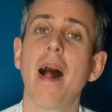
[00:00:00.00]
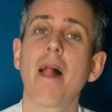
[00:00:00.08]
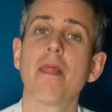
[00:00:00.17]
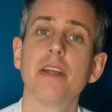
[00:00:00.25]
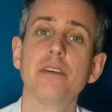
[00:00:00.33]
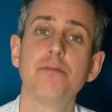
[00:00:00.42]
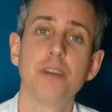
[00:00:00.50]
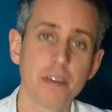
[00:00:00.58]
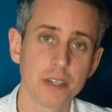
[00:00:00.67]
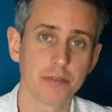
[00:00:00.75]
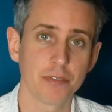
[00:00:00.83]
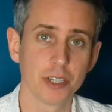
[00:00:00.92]
at the
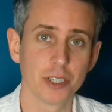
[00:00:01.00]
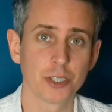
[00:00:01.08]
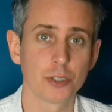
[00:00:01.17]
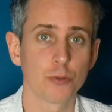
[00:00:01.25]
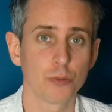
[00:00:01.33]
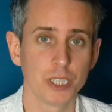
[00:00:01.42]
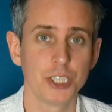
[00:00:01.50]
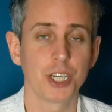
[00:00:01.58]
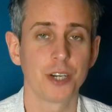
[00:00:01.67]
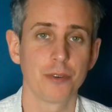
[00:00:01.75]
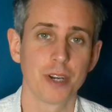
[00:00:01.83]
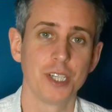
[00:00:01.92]
very first
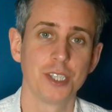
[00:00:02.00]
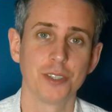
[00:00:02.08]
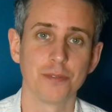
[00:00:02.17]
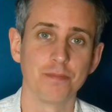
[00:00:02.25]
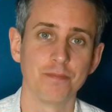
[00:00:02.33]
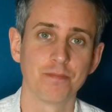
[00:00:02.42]
regeneration.